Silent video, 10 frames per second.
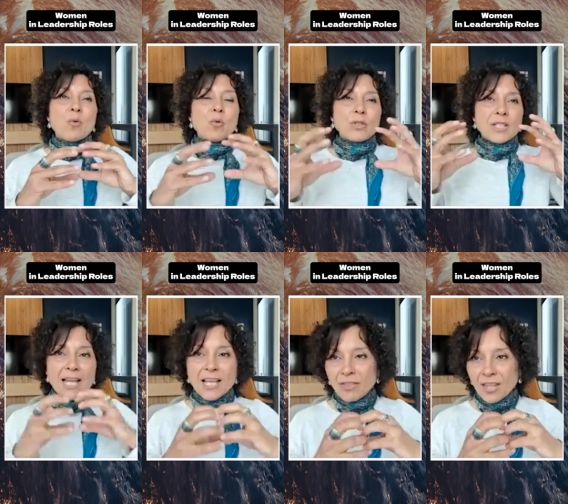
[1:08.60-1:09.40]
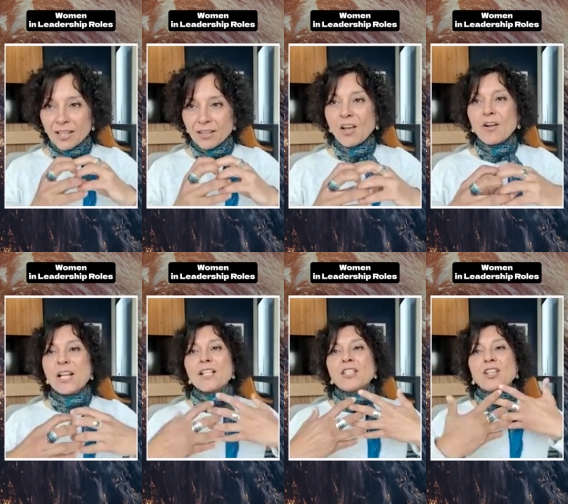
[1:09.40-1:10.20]
who take that
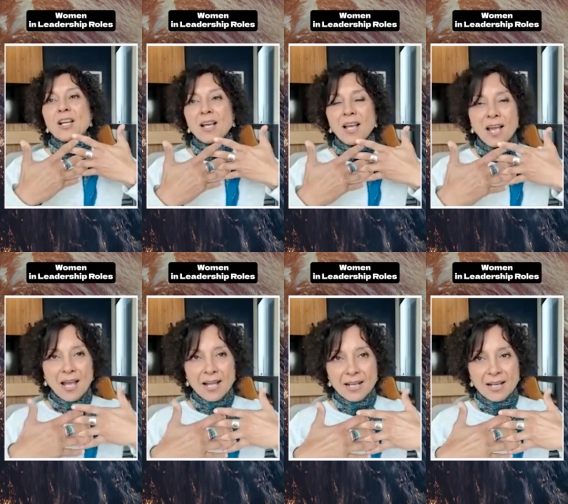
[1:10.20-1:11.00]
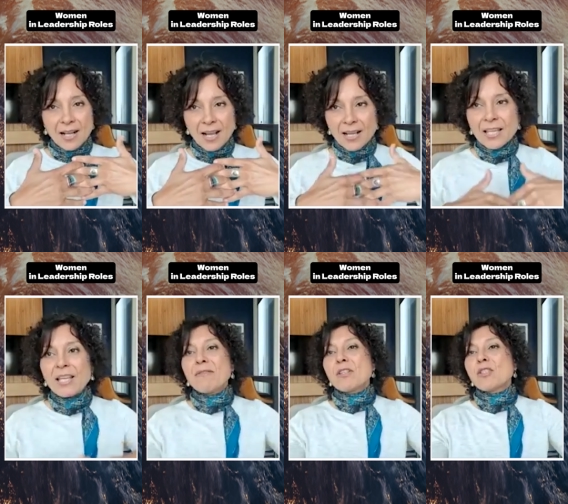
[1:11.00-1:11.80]
knowledge and and
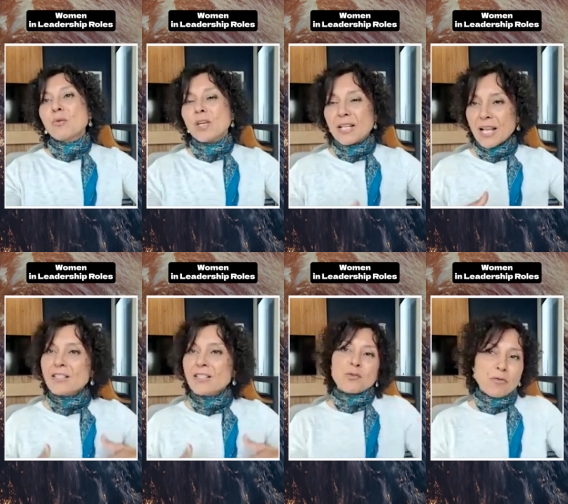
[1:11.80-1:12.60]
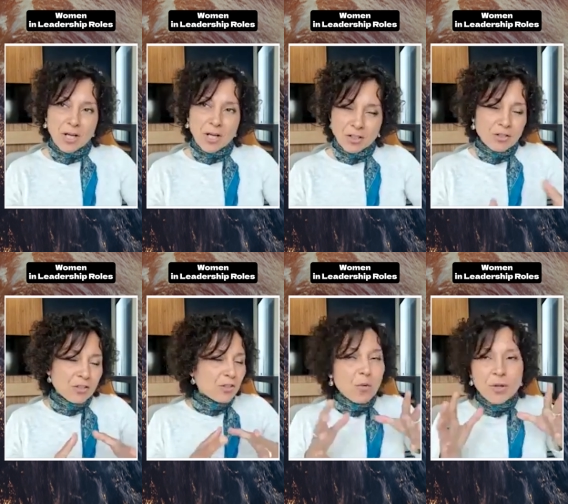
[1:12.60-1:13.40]
give it to the next generation
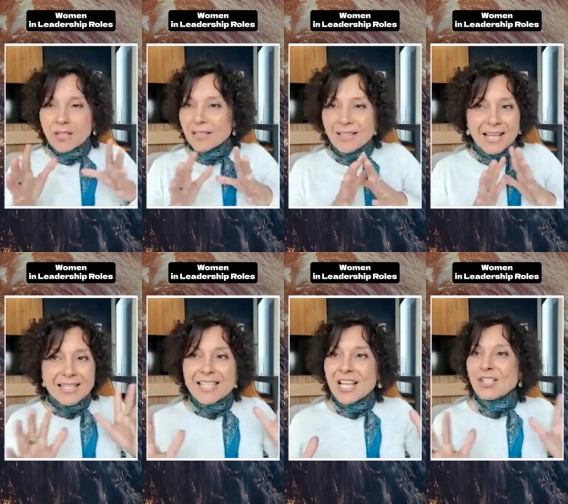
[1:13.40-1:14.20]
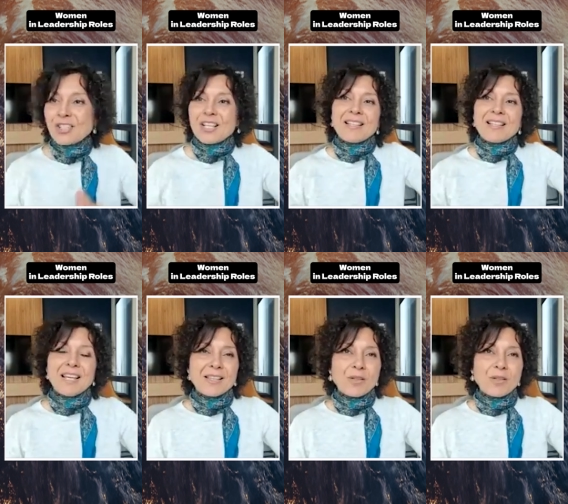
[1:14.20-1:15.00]
so it's essential
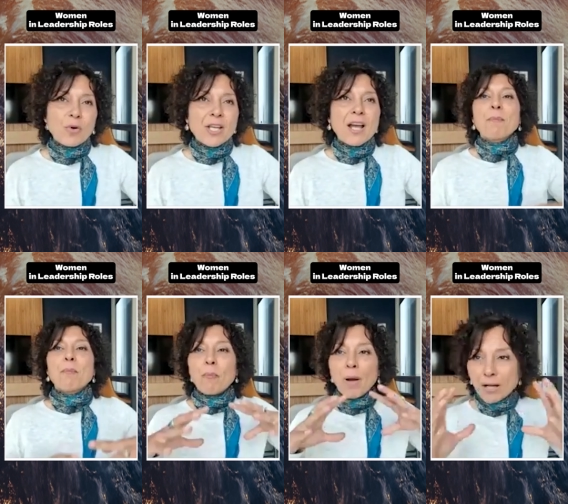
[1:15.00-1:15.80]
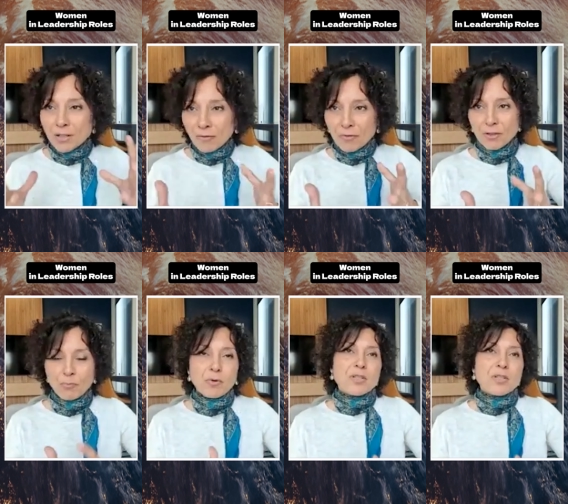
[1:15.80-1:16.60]
that we are part of
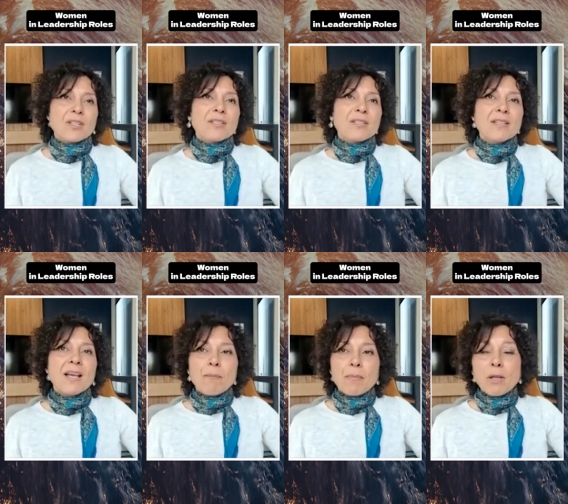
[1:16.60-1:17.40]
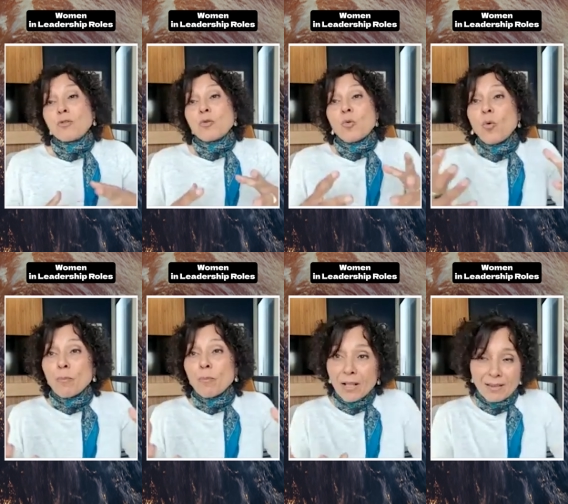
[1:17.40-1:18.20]
this process because
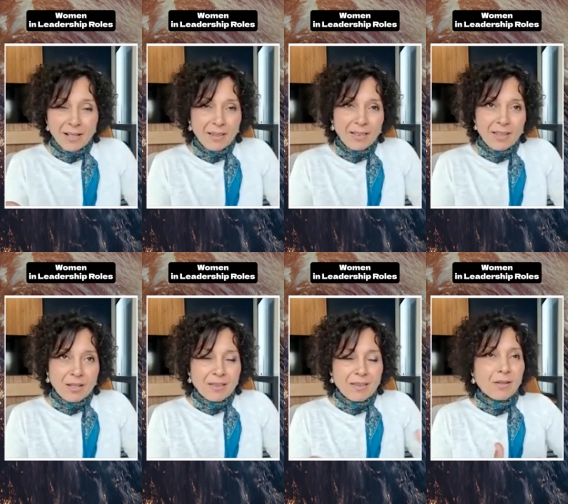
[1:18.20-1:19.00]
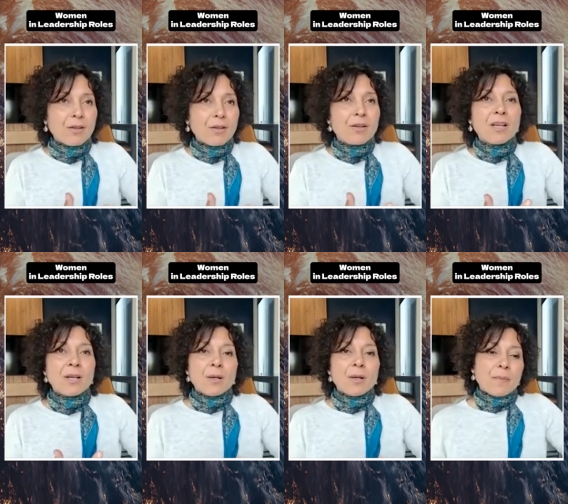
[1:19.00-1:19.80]
we build the the
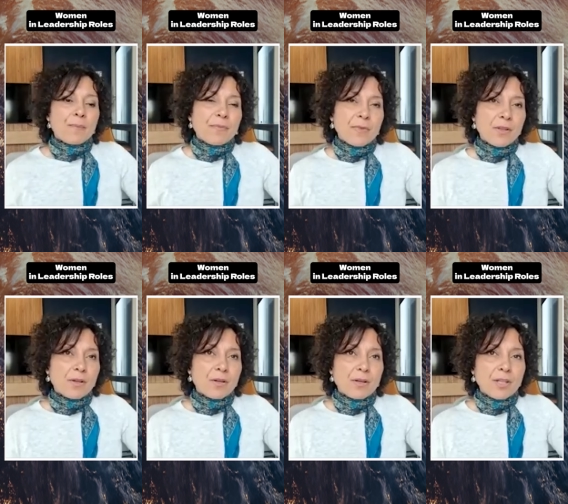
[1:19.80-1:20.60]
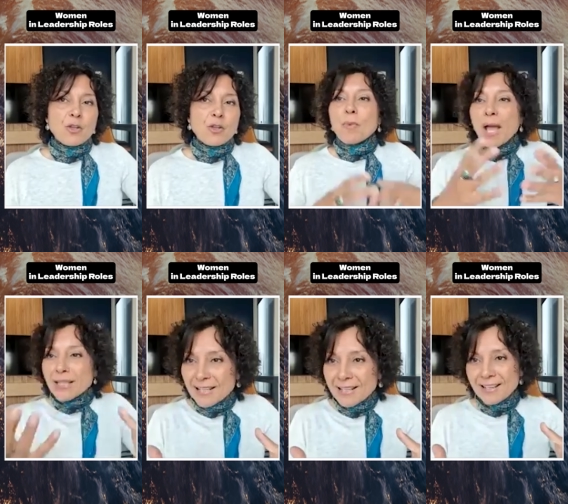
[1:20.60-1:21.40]
the, the
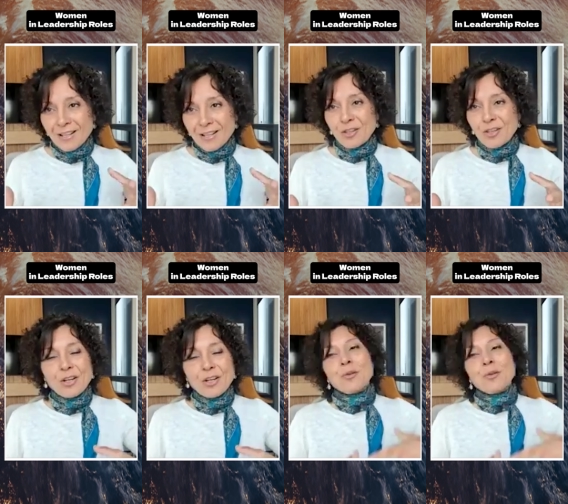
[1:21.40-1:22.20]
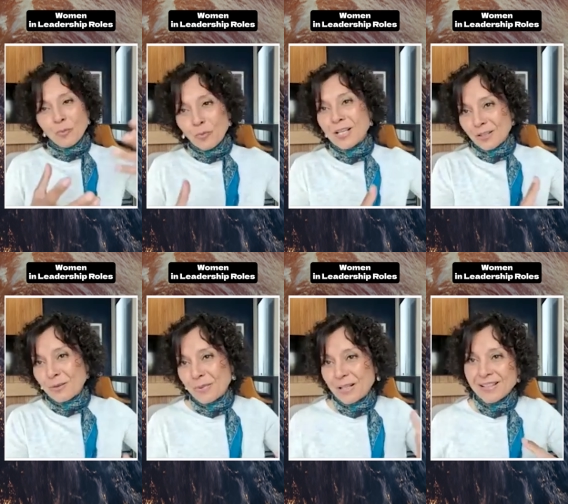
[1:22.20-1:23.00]
humanity in the earth we need
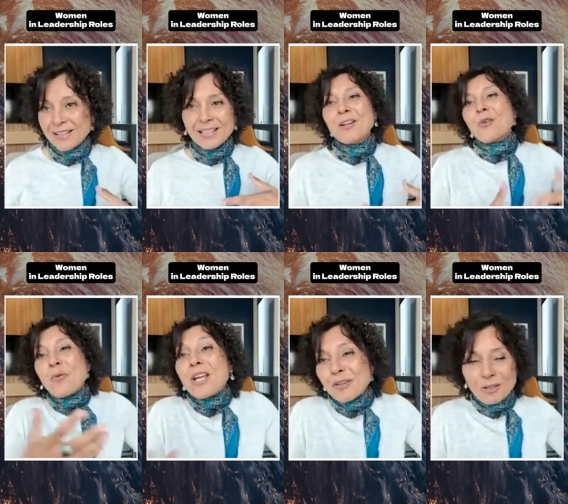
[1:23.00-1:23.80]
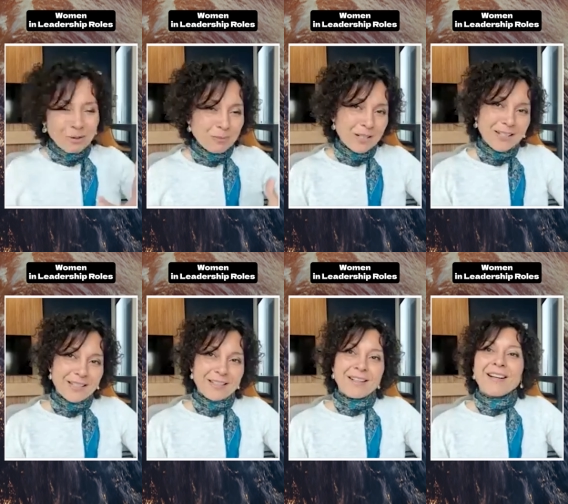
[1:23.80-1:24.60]
to build it and we are going to build it